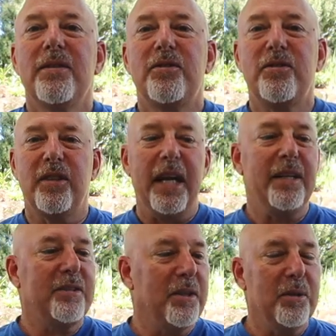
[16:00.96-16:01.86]

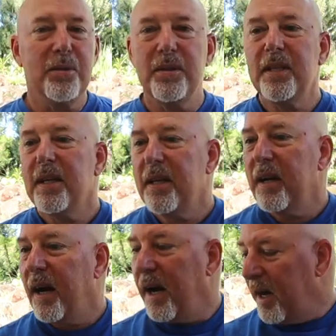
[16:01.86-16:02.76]
stay tuned.
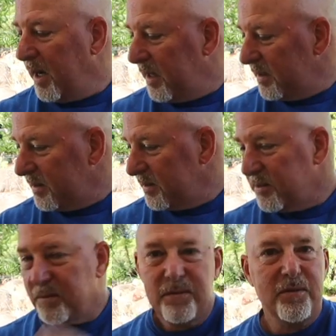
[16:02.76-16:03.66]
Uh,
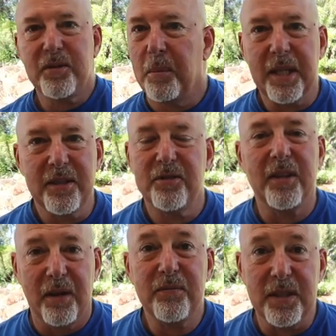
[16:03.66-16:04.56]
some of this
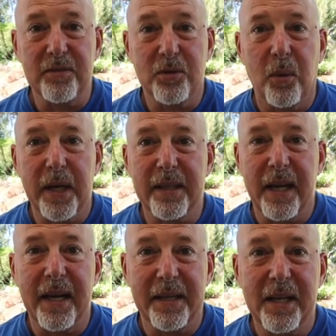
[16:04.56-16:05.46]
stuff is going
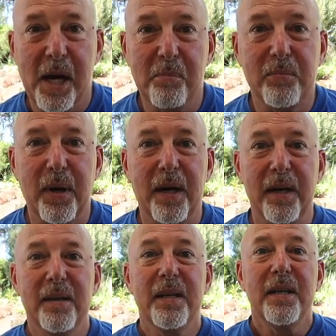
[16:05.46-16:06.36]
to end up.
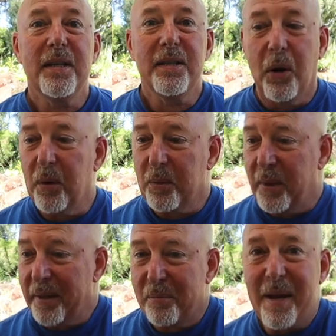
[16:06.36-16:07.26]
Uh, going
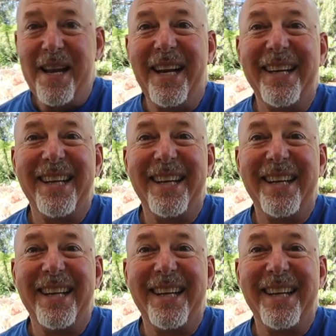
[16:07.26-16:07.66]
with me